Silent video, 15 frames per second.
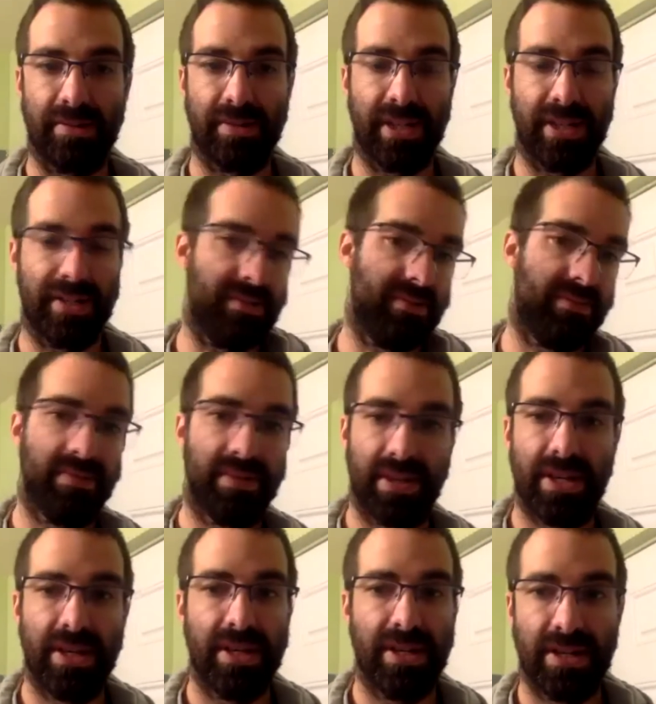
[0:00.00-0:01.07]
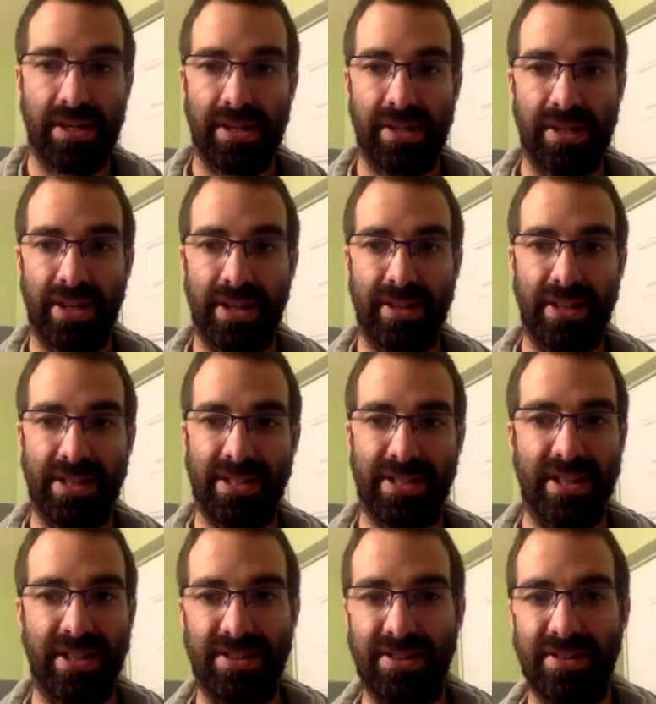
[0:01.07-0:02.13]
And, you know, so. Like they
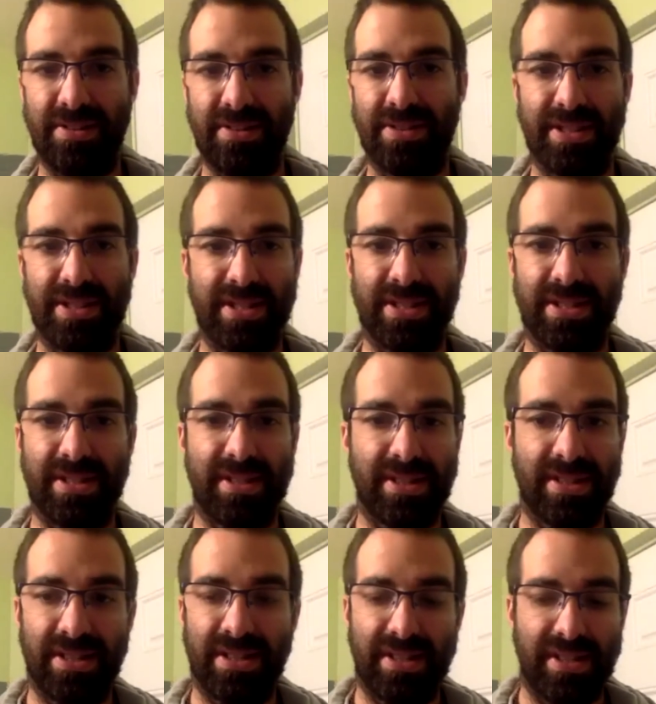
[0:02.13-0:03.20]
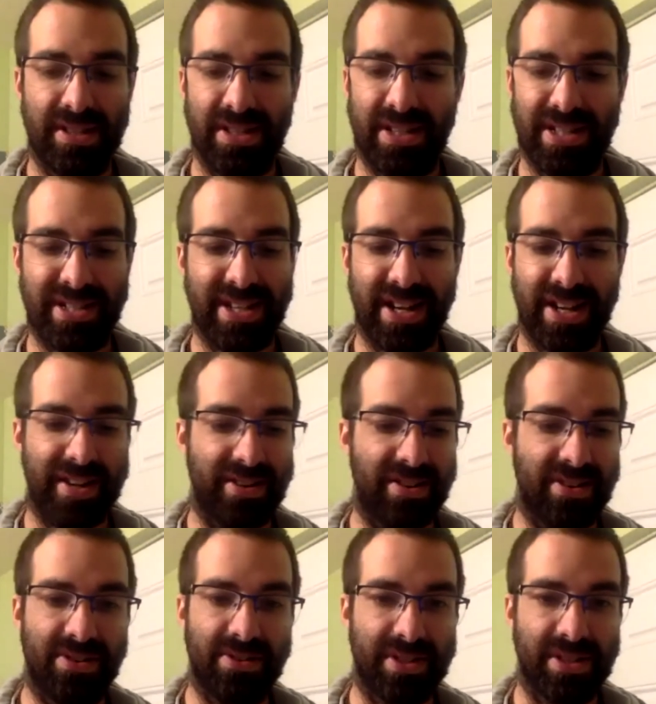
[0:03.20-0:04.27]
said, you know, it's it's not going to
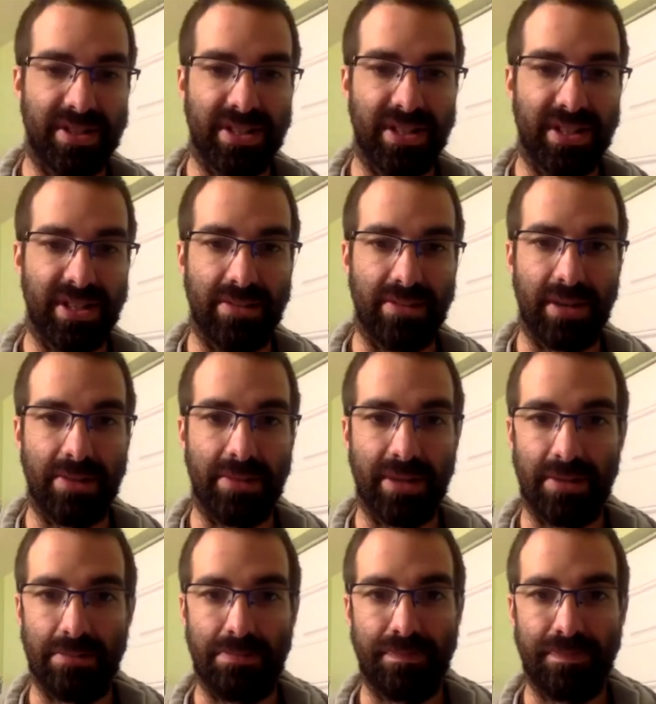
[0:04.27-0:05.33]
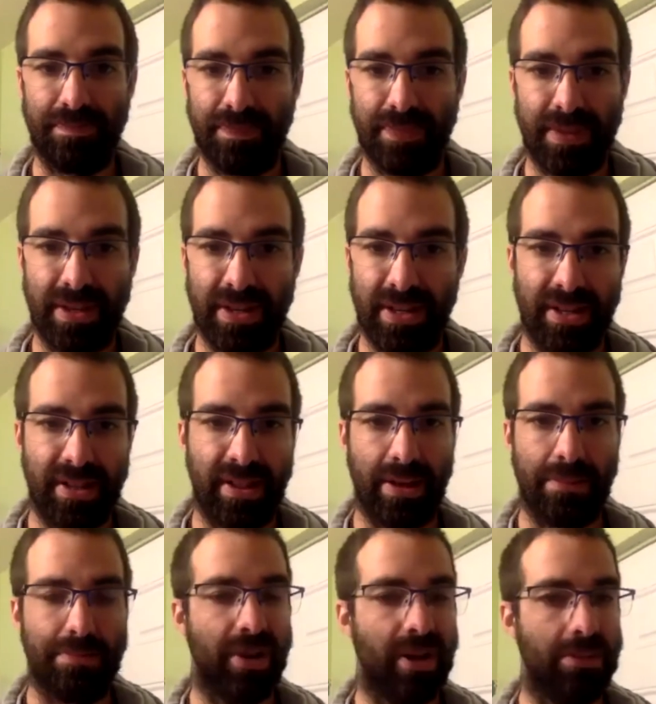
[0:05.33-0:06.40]
hurt the team. I mean, like
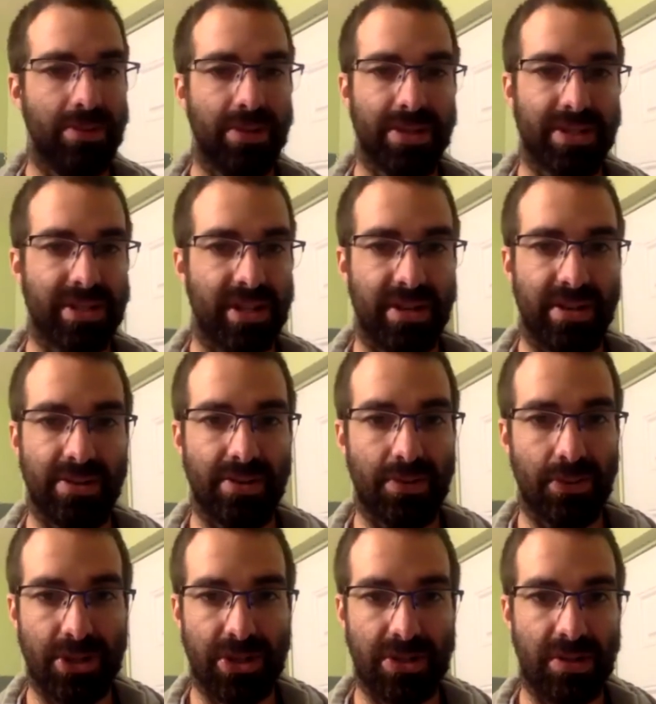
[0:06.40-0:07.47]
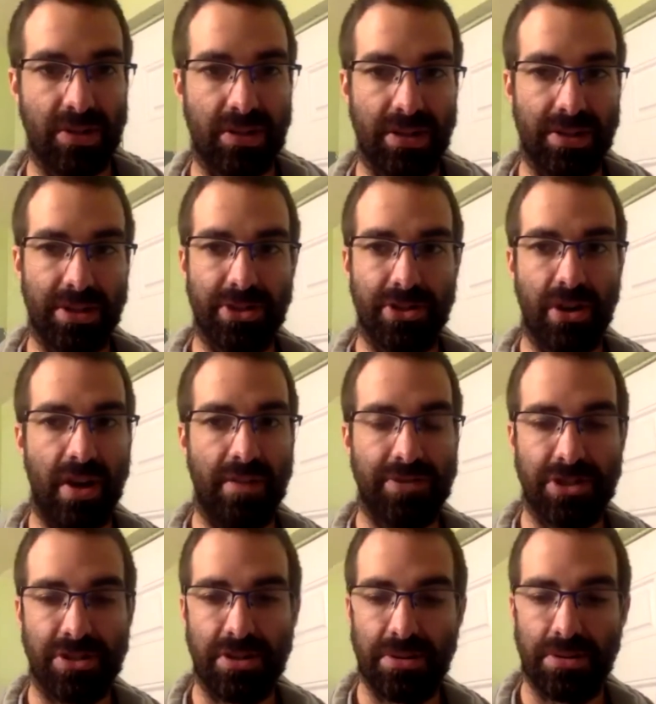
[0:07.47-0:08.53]
Bob Litt said here in Wichita on the drive
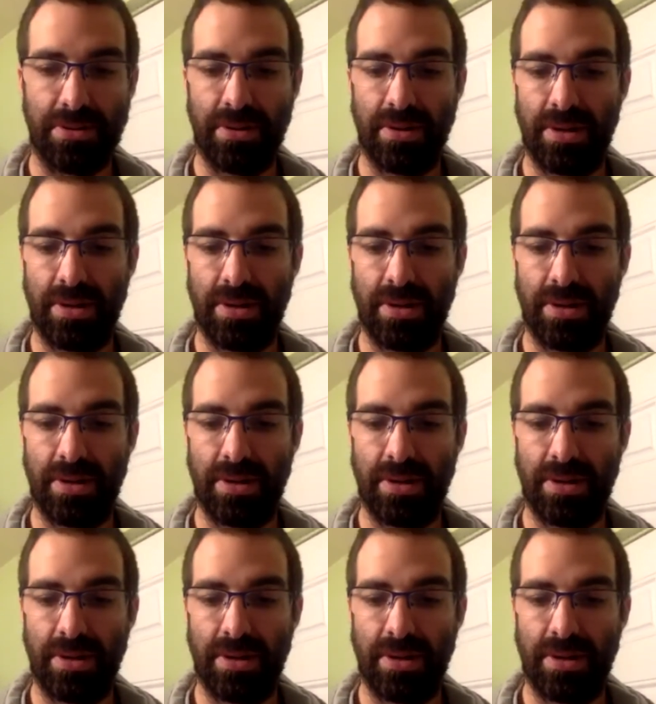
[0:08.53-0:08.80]
show,